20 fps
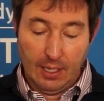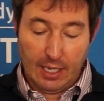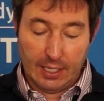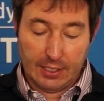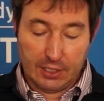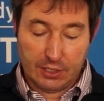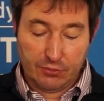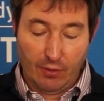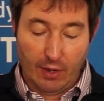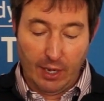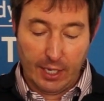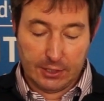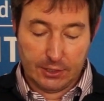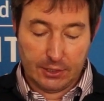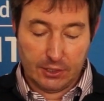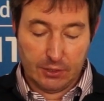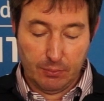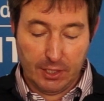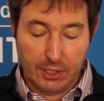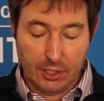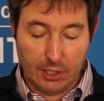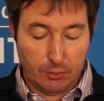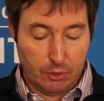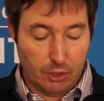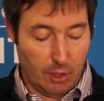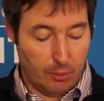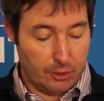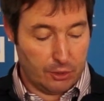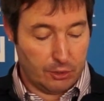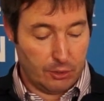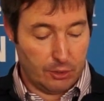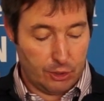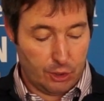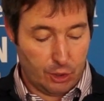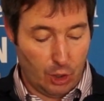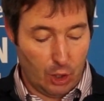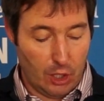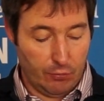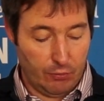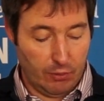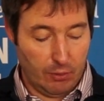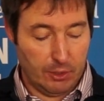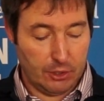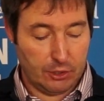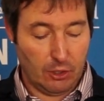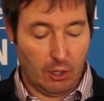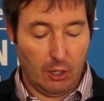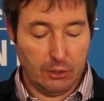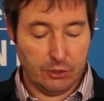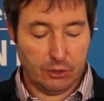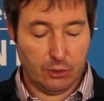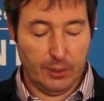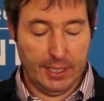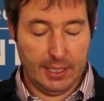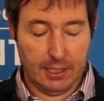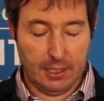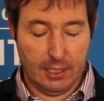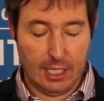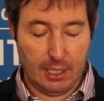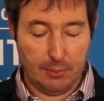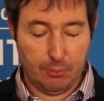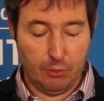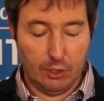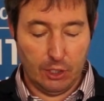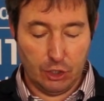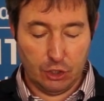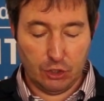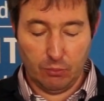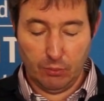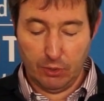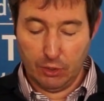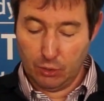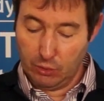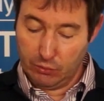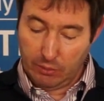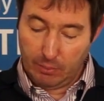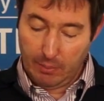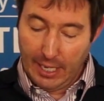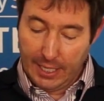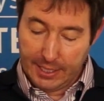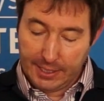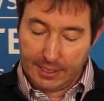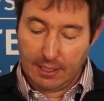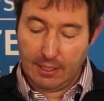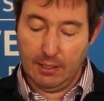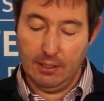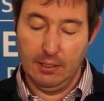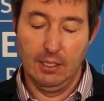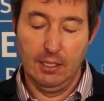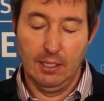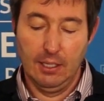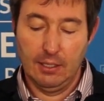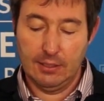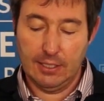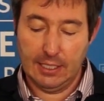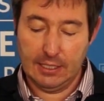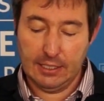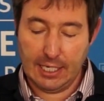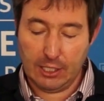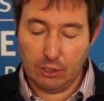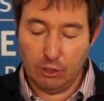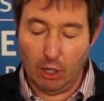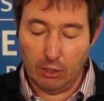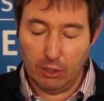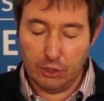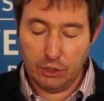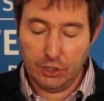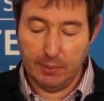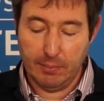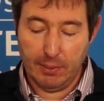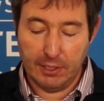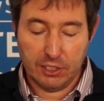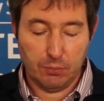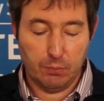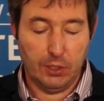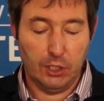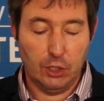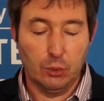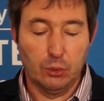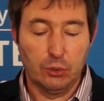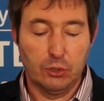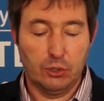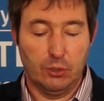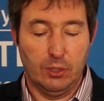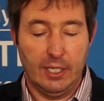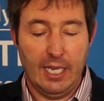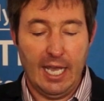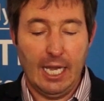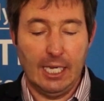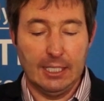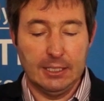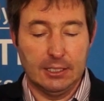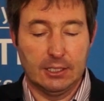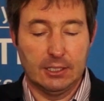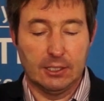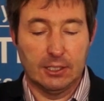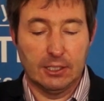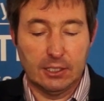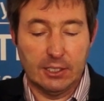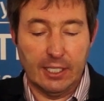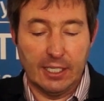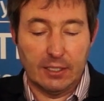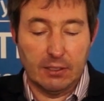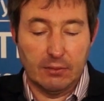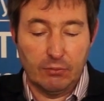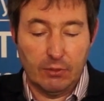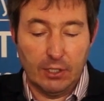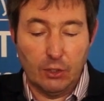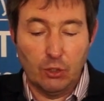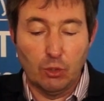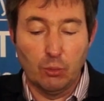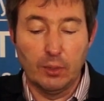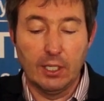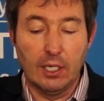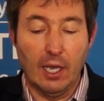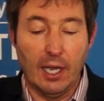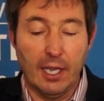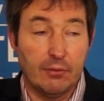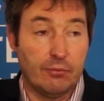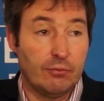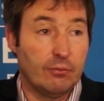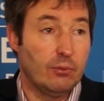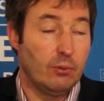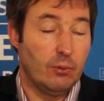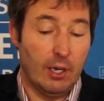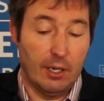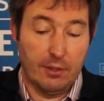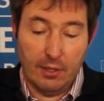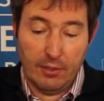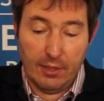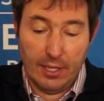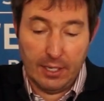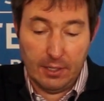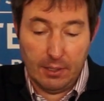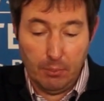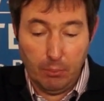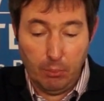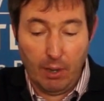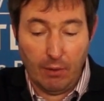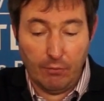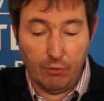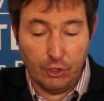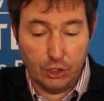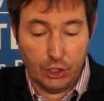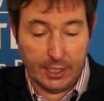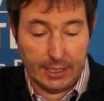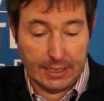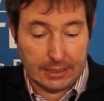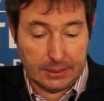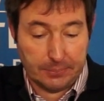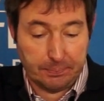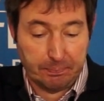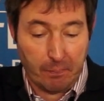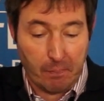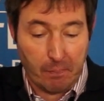And as far as this medium term is concerned, we must also heed the admonition we drew from Heidegger that technology must be used to enhance the distinctively human life rather than impoverishing it.